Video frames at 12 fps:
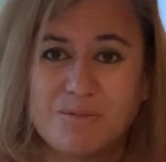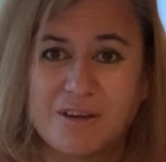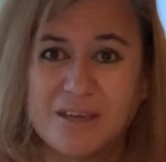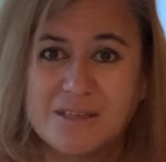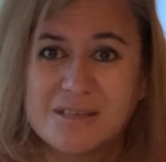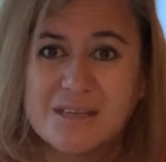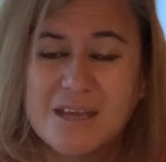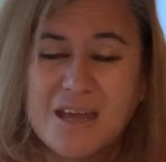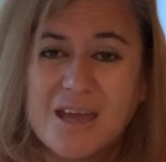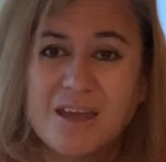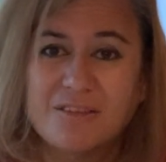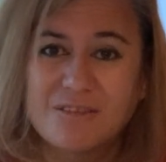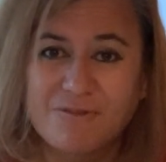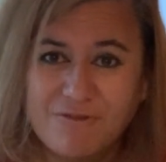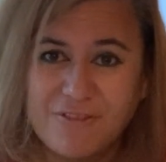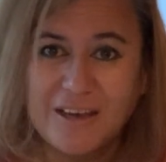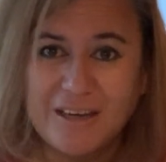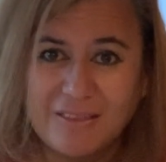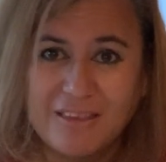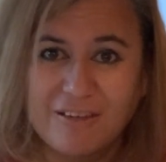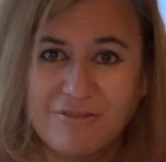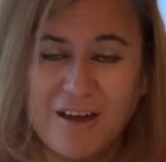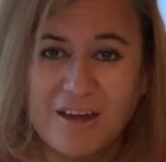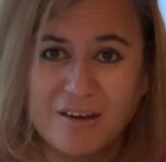bread, some feeding their
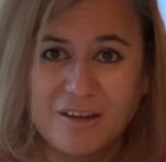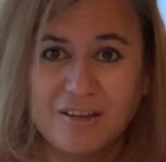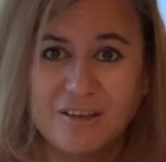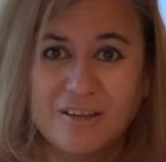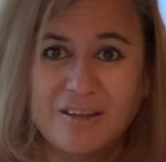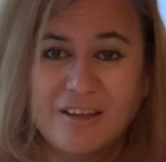whānau.